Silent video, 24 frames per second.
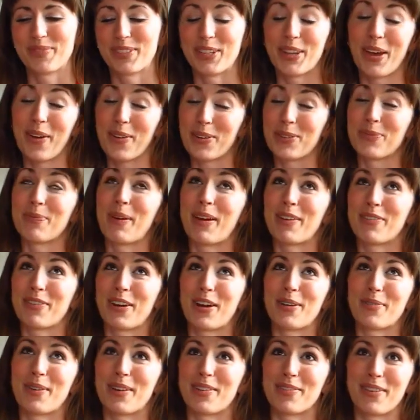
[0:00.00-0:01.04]
so that was by
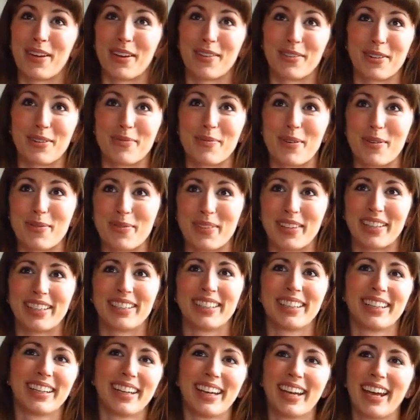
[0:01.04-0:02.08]
far my favorite moment.
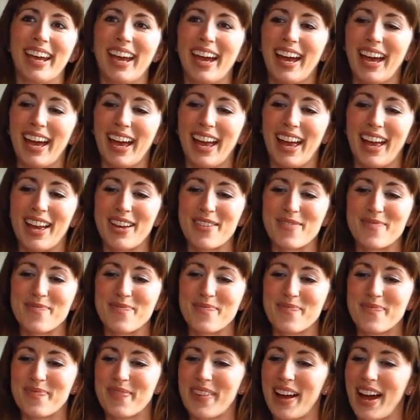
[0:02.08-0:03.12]

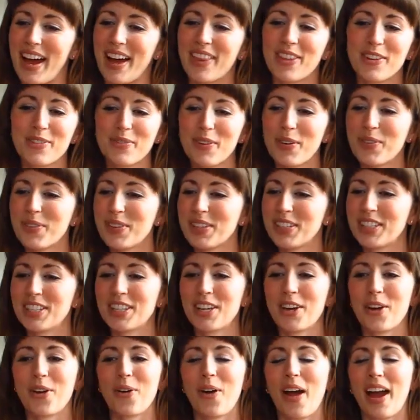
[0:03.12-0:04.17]
Other moments
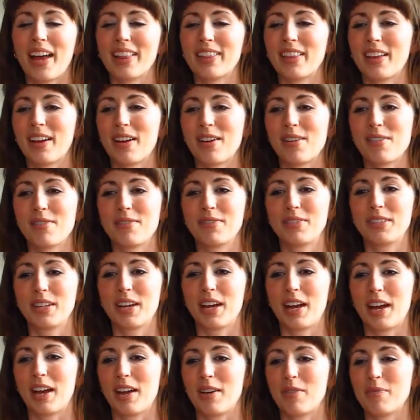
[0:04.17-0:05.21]
though, I loved
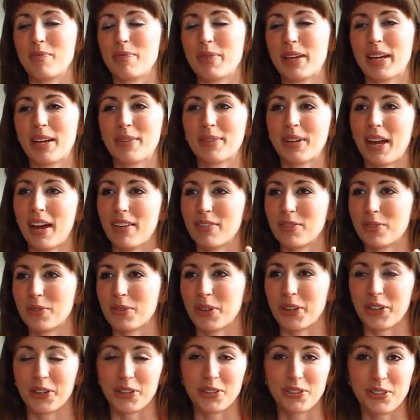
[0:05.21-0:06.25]
being able to have the
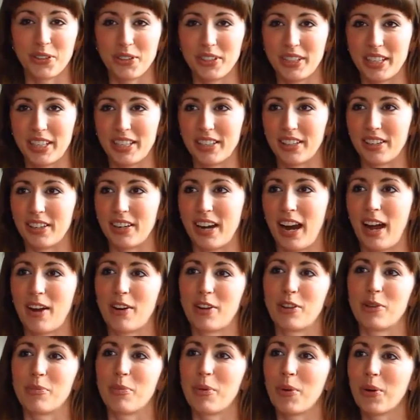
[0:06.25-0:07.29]
rehearsal dinner out
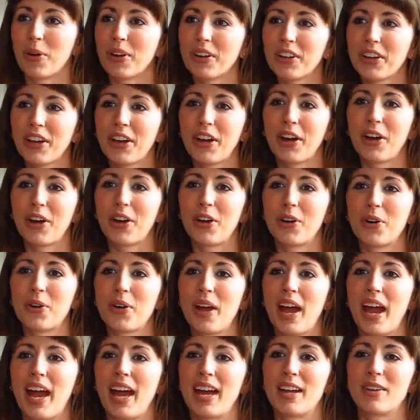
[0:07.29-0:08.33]
on the portico,
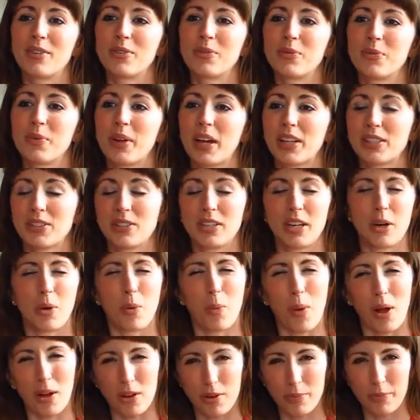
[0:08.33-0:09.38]
and we also did a
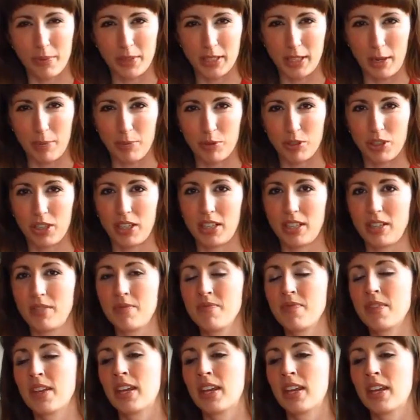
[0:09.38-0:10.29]
welcome reception.